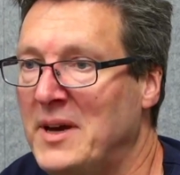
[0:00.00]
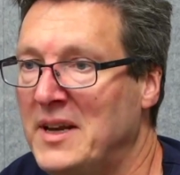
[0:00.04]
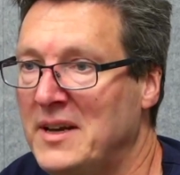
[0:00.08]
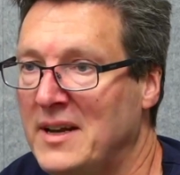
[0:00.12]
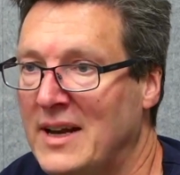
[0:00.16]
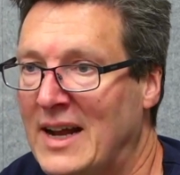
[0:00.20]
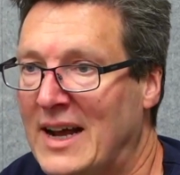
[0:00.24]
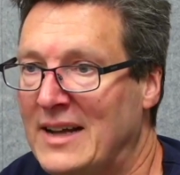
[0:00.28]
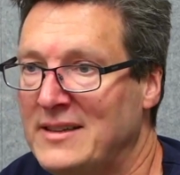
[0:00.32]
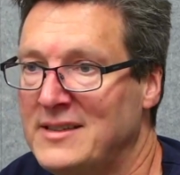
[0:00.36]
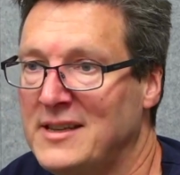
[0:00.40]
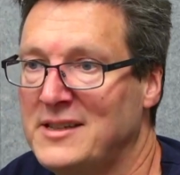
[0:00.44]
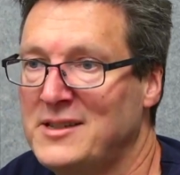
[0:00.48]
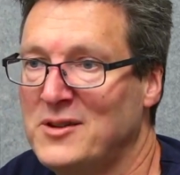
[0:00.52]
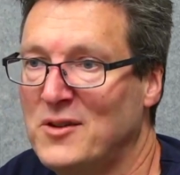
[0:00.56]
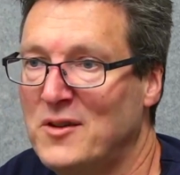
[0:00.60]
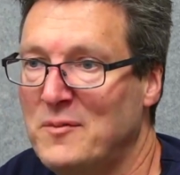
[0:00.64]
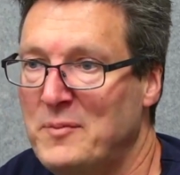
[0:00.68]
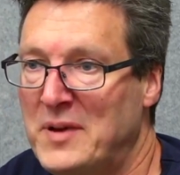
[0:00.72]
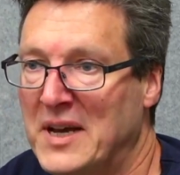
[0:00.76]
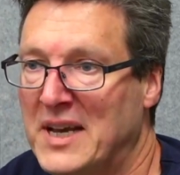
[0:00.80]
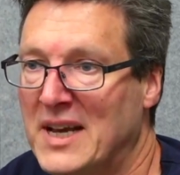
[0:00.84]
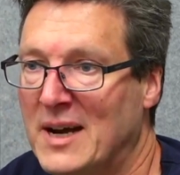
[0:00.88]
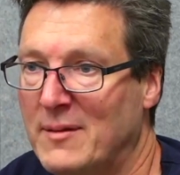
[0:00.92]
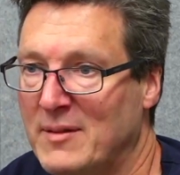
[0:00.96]
in and had to sort
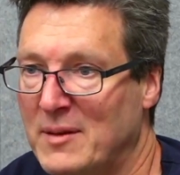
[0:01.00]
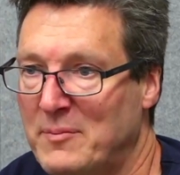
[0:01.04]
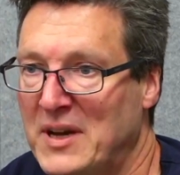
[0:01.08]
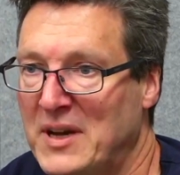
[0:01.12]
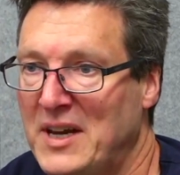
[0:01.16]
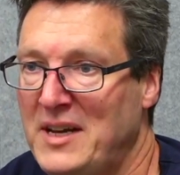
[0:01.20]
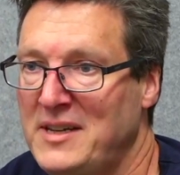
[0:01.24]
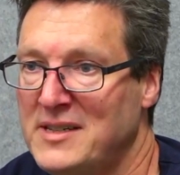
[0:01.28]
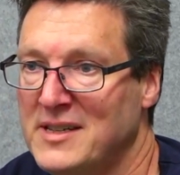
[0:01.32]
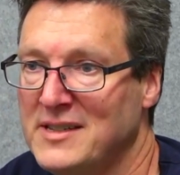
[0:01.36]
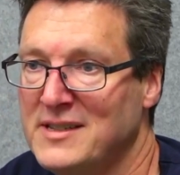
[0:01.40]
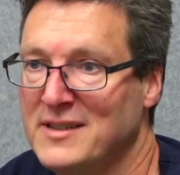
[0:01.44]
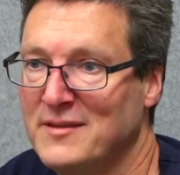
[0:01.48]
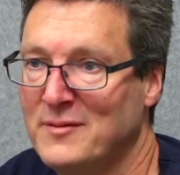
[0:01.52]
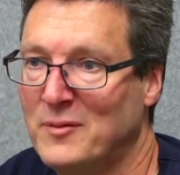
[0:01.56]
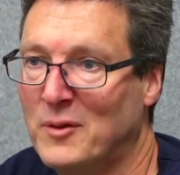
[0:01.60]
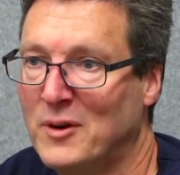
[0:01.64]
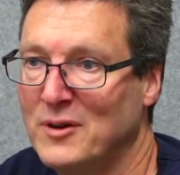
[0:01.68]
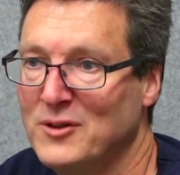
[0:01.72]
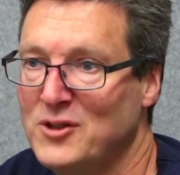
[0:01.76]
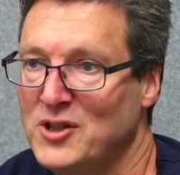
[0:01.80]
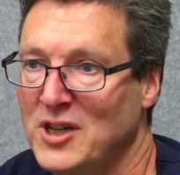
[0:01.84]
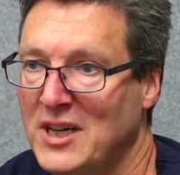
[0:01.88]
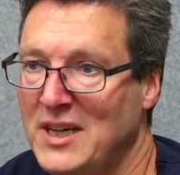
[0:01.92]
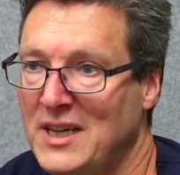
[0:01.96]
of pick up the pieces of
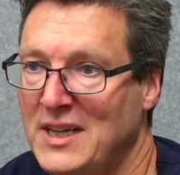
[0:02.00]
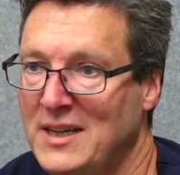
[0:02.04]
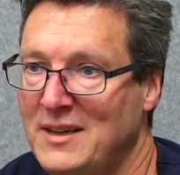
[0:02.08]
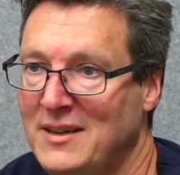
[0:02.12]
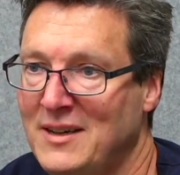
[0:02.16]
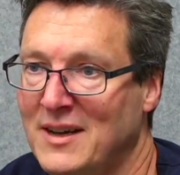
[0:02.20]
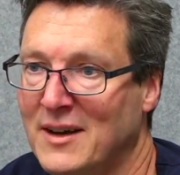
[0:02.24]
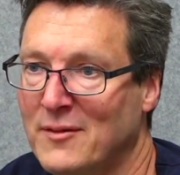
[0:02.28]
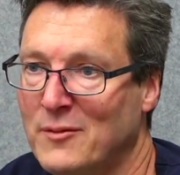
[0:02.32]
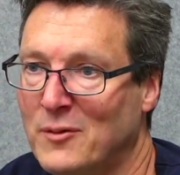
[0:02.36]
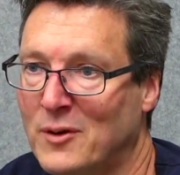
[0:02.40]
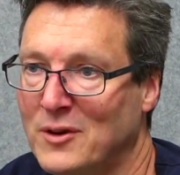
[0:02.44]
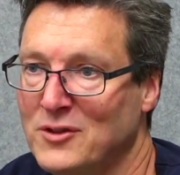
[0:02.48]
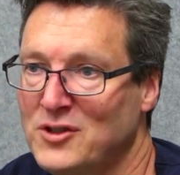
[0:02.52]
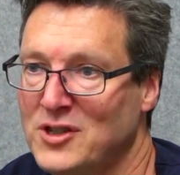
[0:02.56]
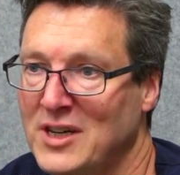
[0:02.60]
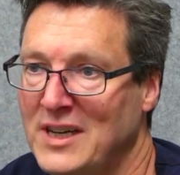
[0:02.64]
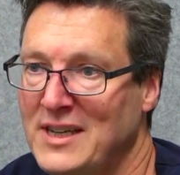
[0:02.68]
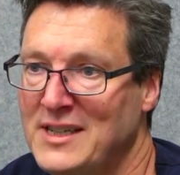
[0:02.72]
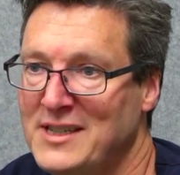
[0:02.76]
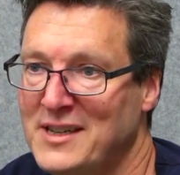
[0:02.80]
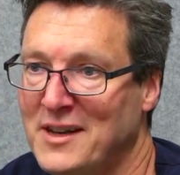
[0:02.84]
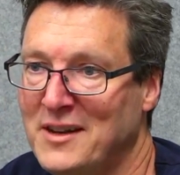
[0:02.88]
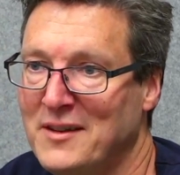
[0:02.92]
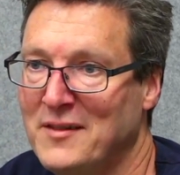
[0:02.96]
what she
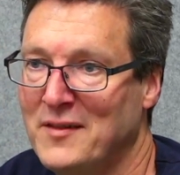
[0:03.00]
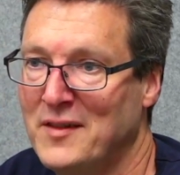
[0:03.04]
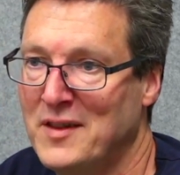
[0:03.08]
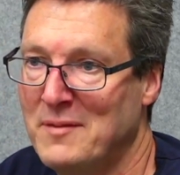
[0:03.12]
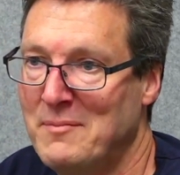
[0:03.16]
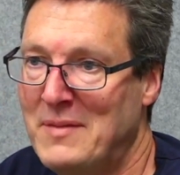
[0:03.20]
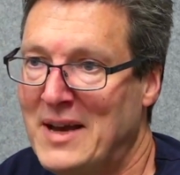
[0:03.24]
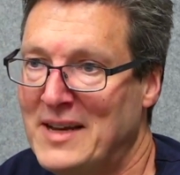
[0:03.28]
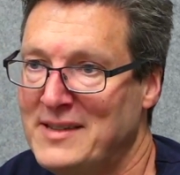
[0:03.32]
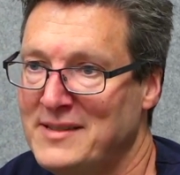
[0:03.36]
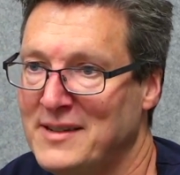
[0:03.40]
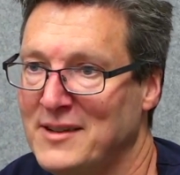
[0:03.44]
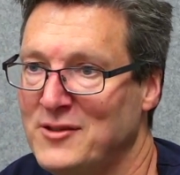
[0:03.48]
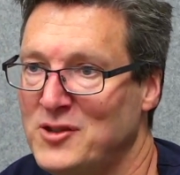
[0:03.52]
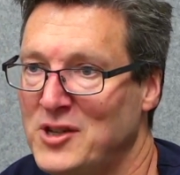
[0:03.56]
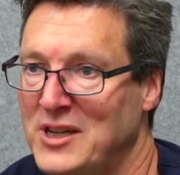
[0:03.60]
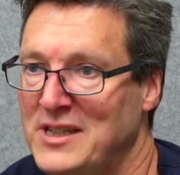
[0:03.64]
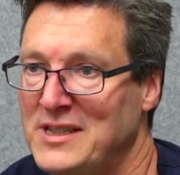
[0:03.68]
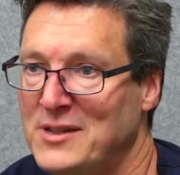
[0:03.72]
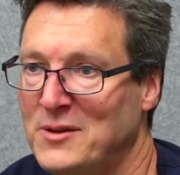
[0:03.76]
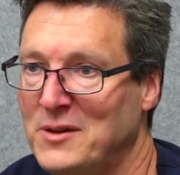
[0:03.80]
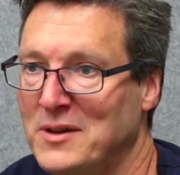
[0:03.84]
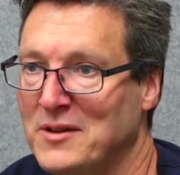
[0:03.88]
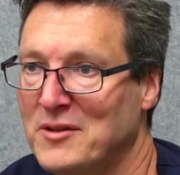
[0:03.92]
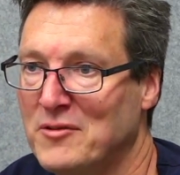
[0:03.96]
sort of, the mess that she
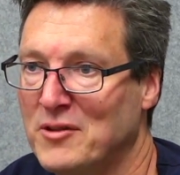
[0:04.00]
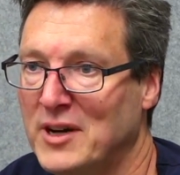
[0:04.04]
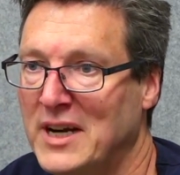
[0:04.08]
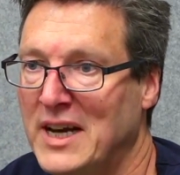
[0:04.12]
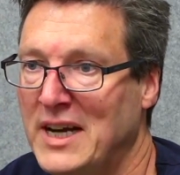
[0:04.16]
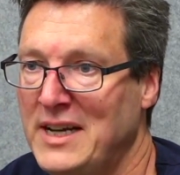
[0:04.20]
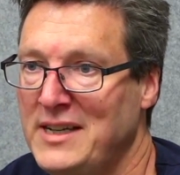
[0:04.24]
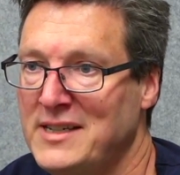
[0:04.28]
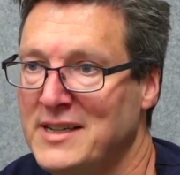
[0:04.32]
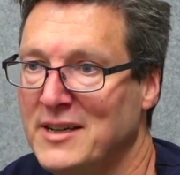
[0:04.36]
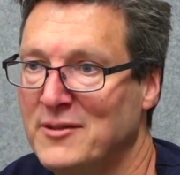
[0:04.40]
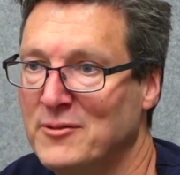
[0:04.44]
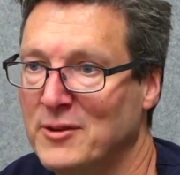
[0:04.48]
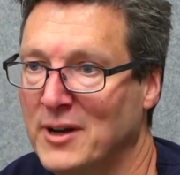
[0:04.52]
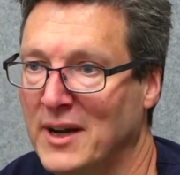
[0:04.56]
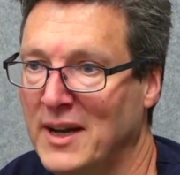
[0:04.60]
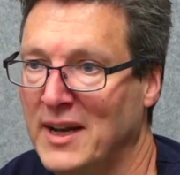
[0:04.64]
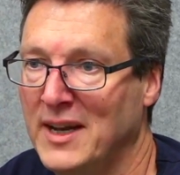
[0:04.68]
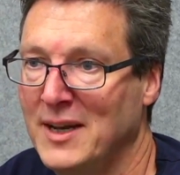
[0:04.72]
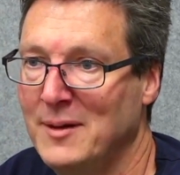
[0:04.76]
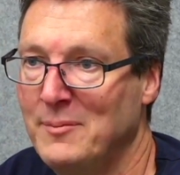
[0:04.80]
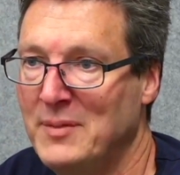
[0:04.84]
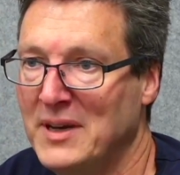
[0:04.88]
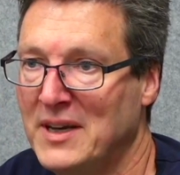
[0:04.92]
sort of created, really.